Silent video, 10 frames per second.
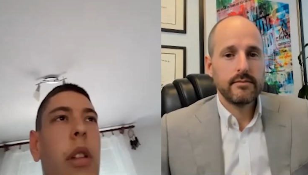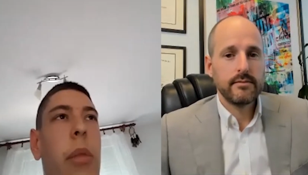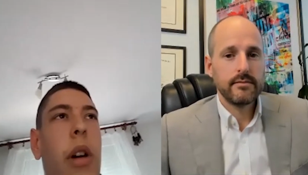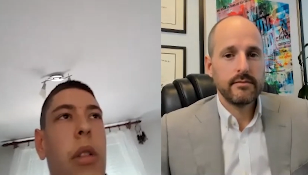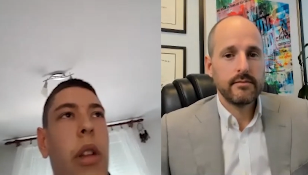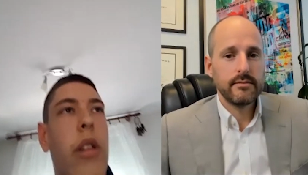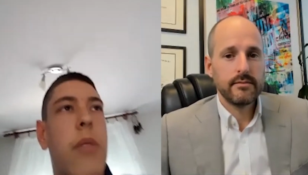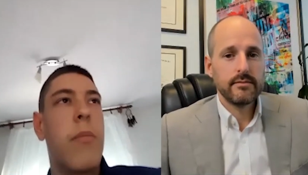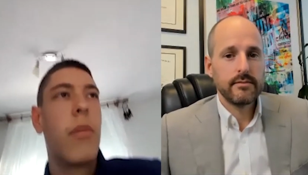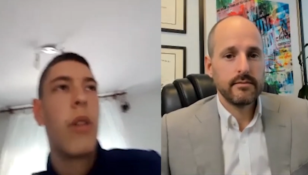Speaker 1: about like
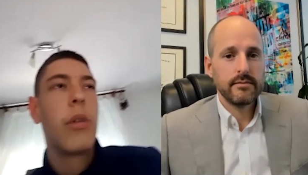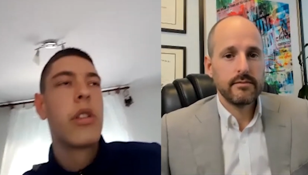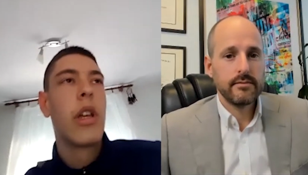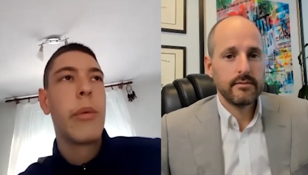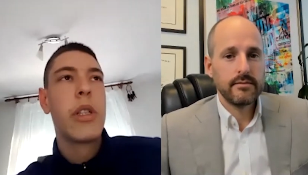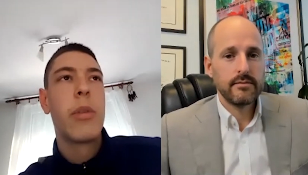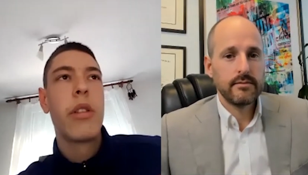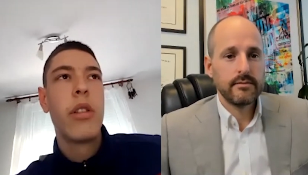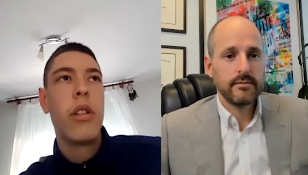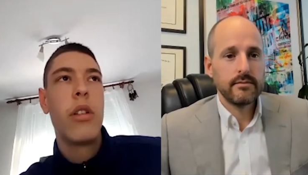how much time I spent in
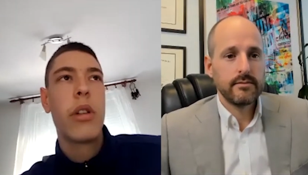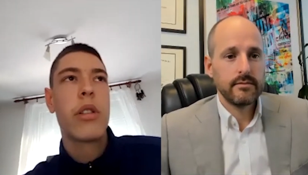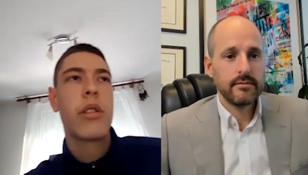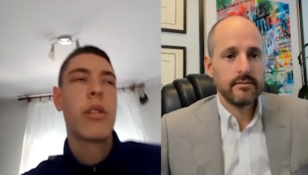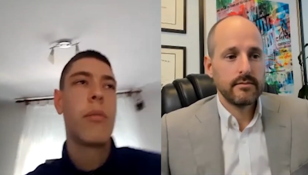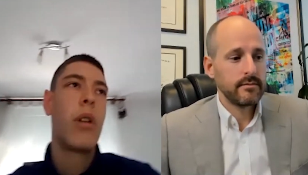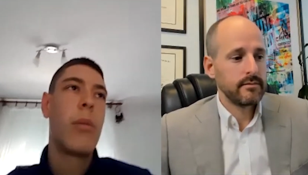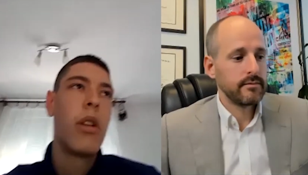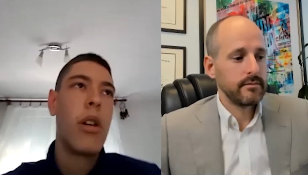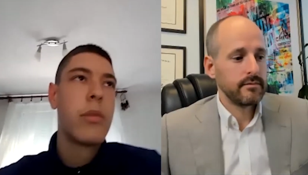the US popped
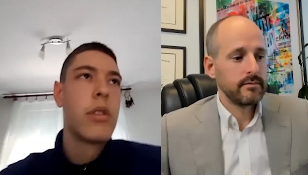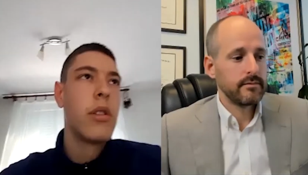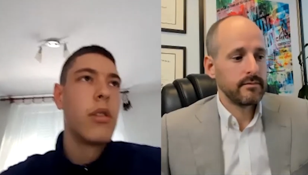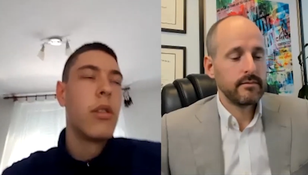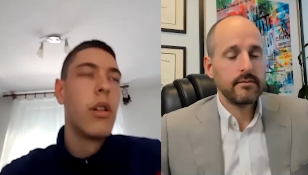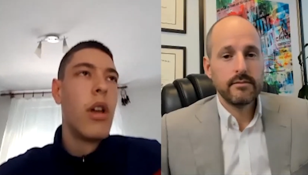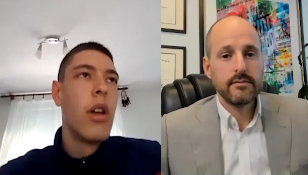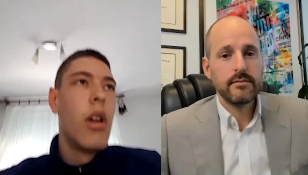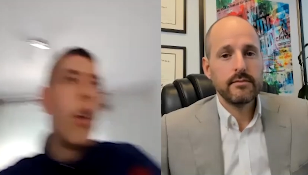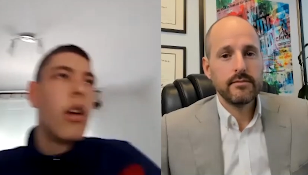up. So
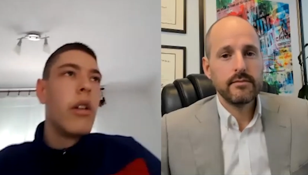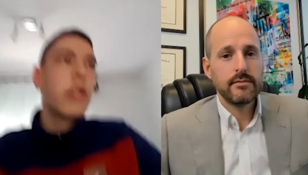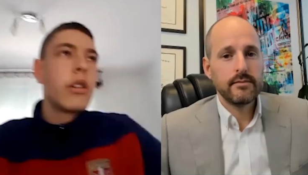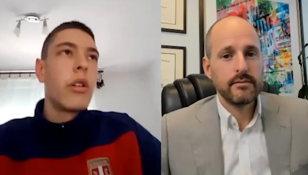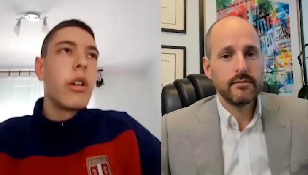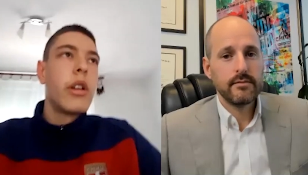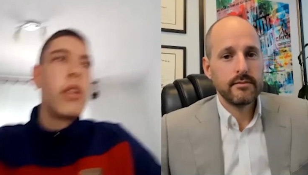is there like any